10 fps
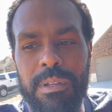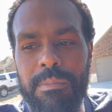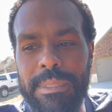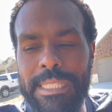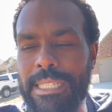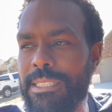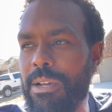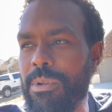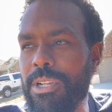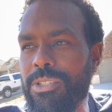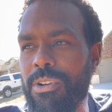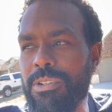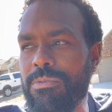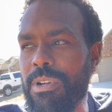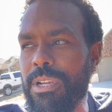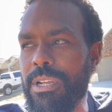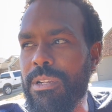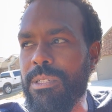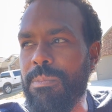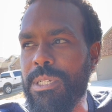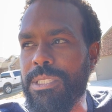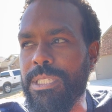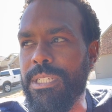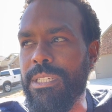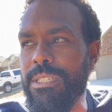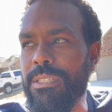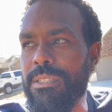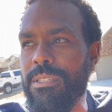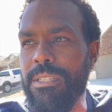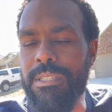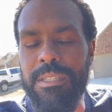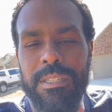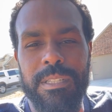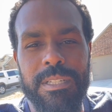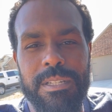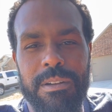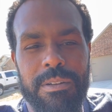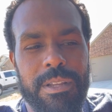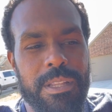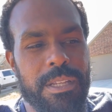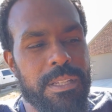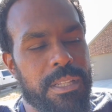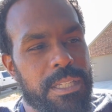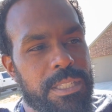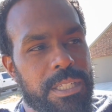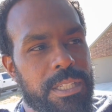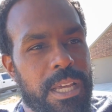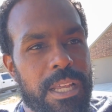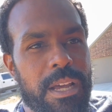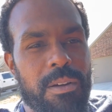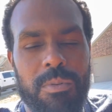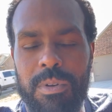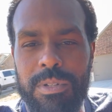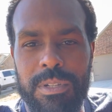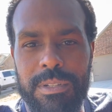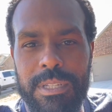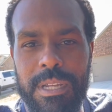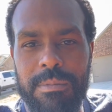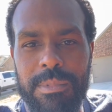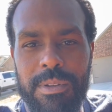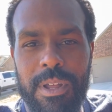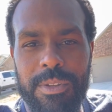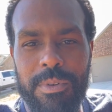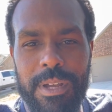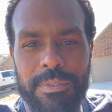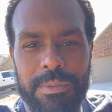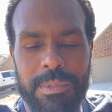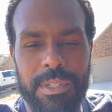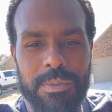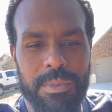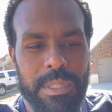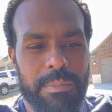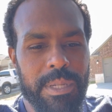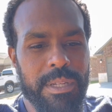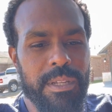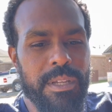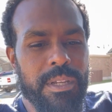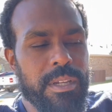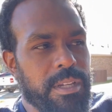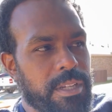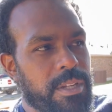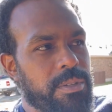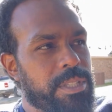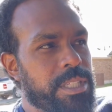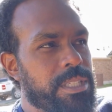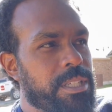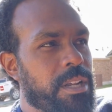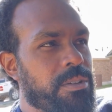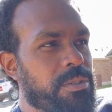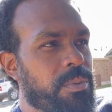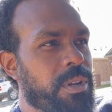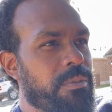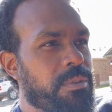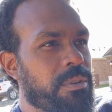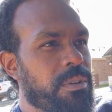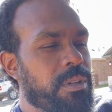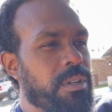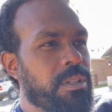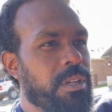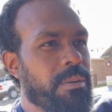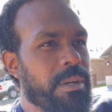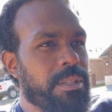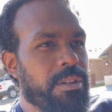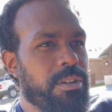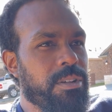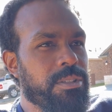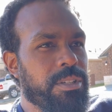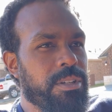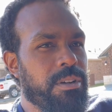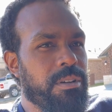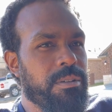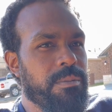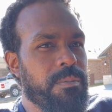But that's not what I charge around here, especially in this area. That's just not how it works all the time. I do have some customers that pay, $60 or whatever to come out there and cut their yard.